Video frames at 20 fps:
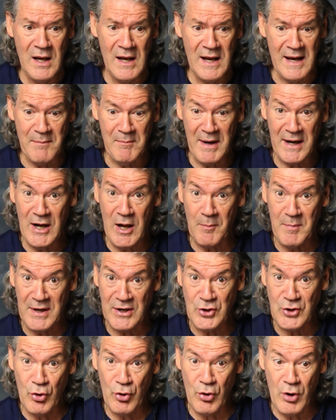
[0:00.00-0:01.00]
It may not be
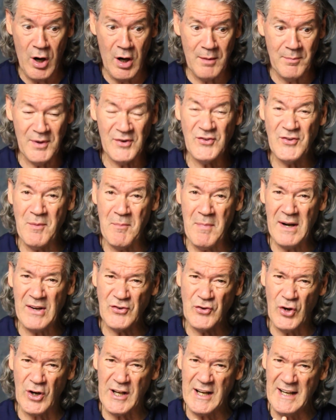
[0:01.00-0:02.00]
your art, but somebody's
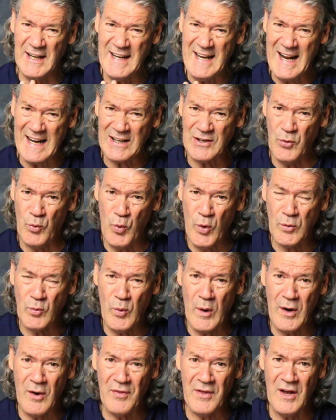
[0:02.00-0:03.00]
going to connect one
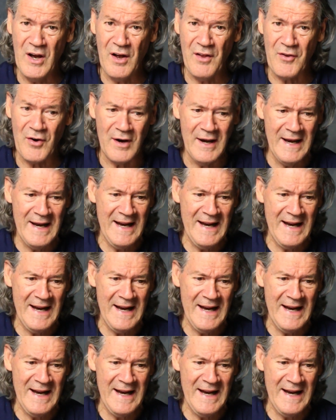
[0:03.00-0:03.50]
way or the other.